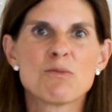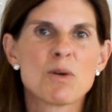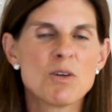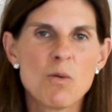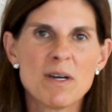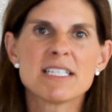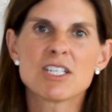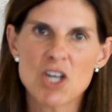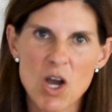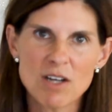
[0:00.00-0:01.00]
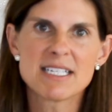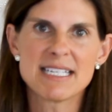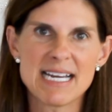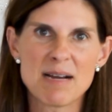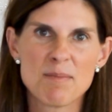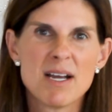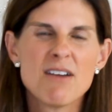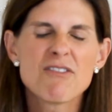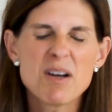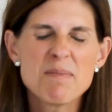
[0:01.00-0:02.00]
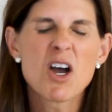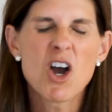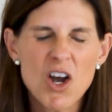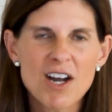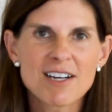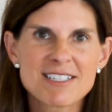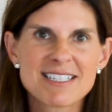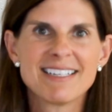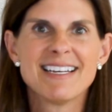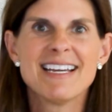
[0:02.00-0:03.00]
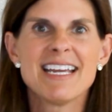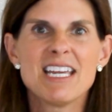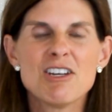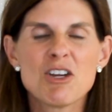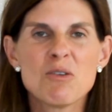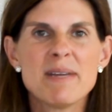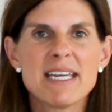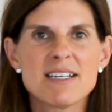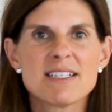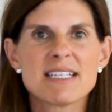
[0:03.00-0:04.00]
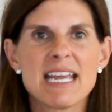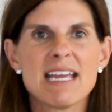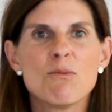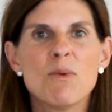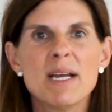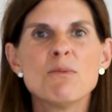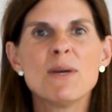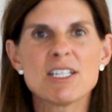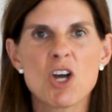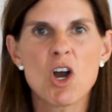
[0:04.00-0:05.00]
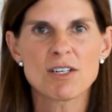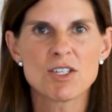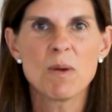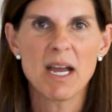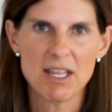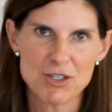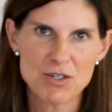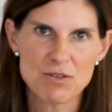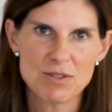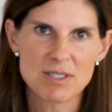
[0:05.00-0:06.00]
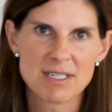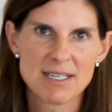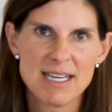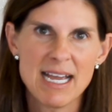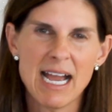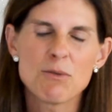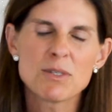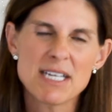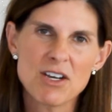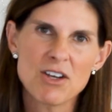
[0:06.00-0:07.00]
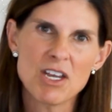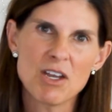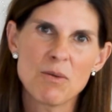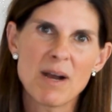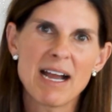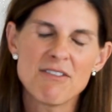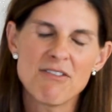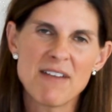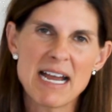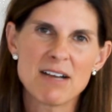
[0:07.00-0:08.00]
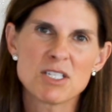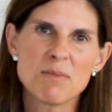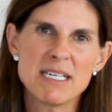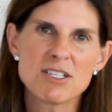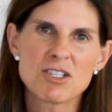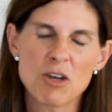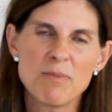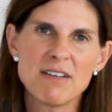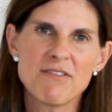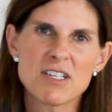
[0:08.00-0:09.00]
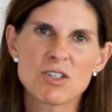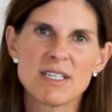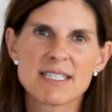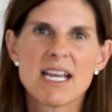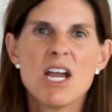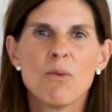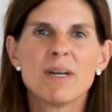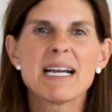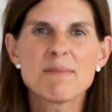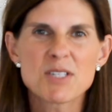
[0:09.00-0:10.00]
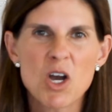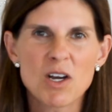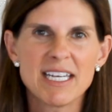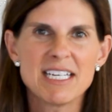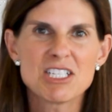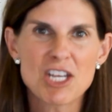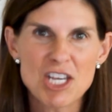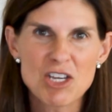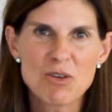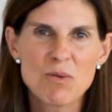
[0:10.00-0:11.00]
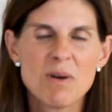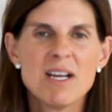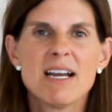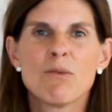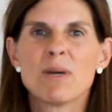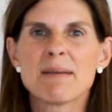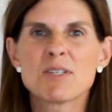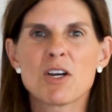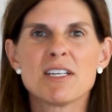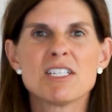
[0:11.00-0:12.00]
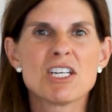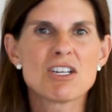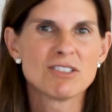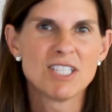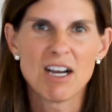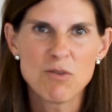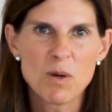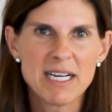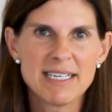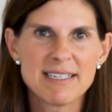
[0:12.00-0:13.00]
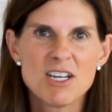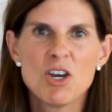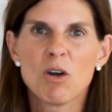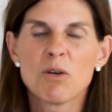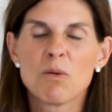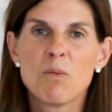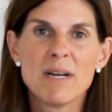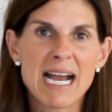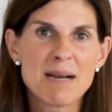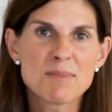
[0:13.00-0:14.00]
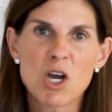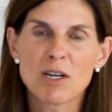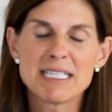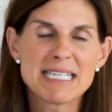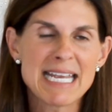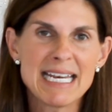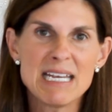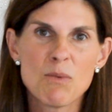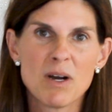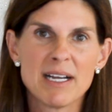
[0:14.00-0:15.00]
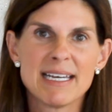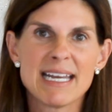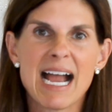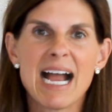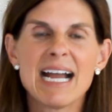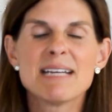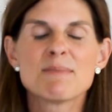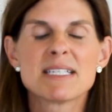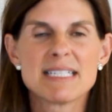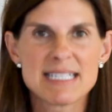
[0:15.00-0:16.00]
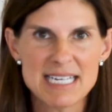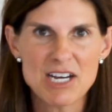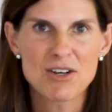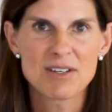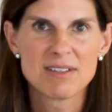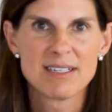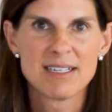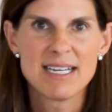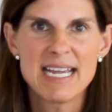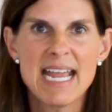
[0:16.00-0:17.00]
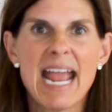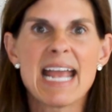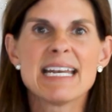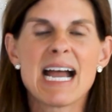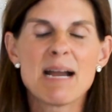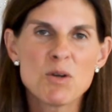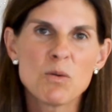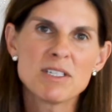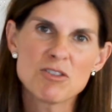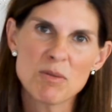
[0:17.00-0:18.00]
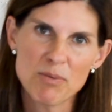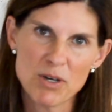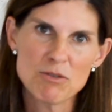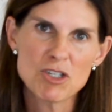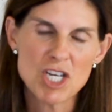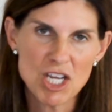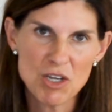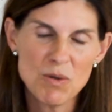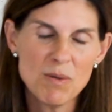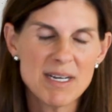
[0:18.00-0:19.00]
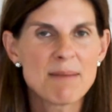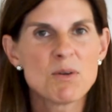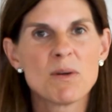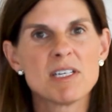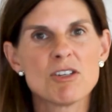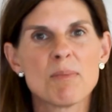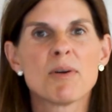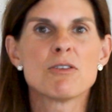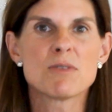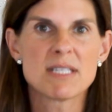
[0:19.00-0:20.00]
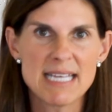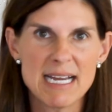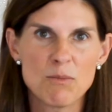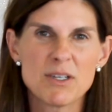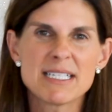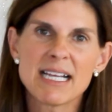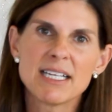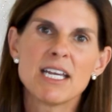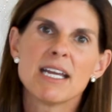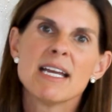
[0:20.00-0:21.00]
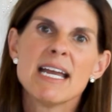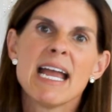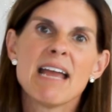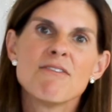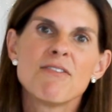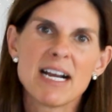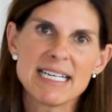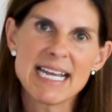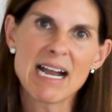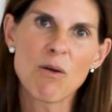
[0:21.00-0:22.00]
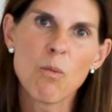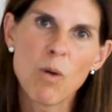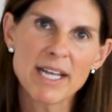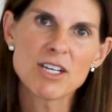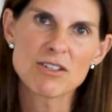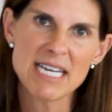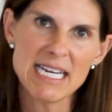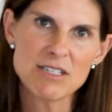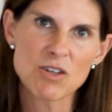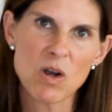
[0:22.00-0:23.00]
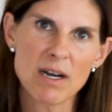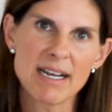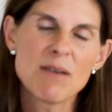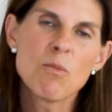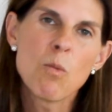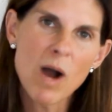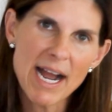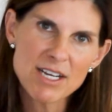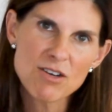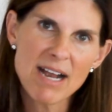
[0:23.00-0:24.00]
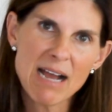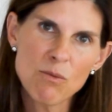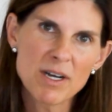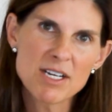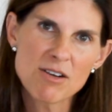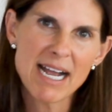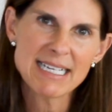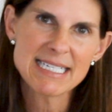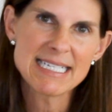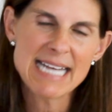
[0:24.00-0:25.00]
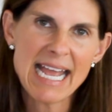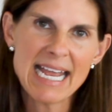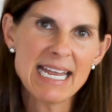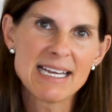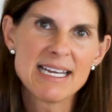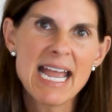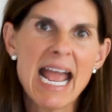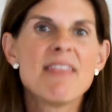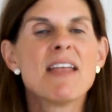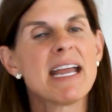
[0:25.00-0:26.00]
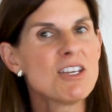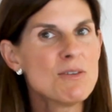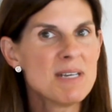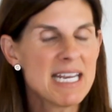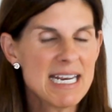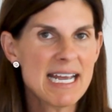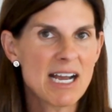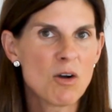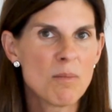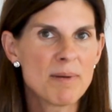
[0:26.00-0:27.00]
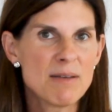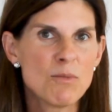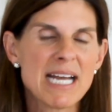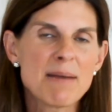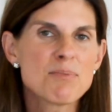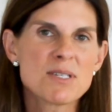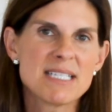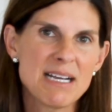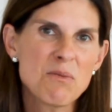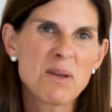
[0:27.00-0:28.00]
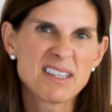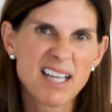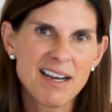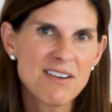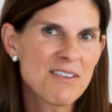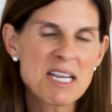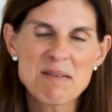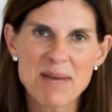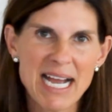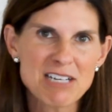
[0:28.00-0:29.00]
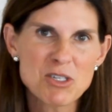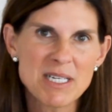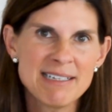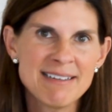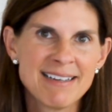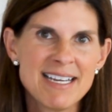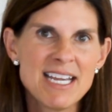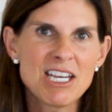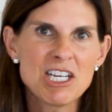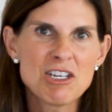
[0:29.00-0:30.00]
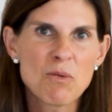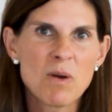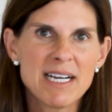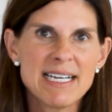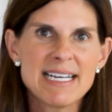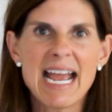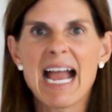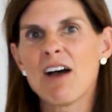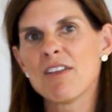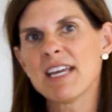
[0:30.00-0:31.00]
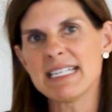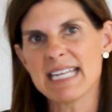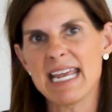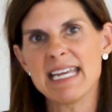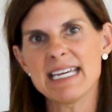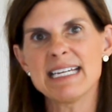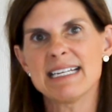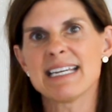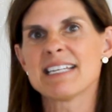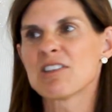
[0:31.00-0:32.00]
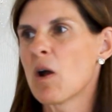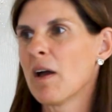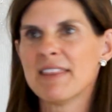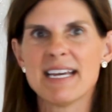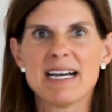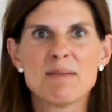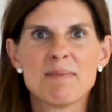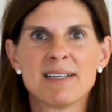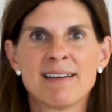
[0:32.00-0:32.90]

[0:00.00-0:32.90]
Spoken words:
we're going to talk to them from the heart, you know, because when we talk to others, I will tell you, I've found to be so beneficial is when I'm talking to you, when I'm talking to your loved one, or when I'm talking to anyone, I am sincere. And I'm going to approach you, and I'm going to approach them with telling and finding out what your needs are and why you're at where you're at today, and that you need help. And when I present with love and compassion, you know what? How they take it is on them.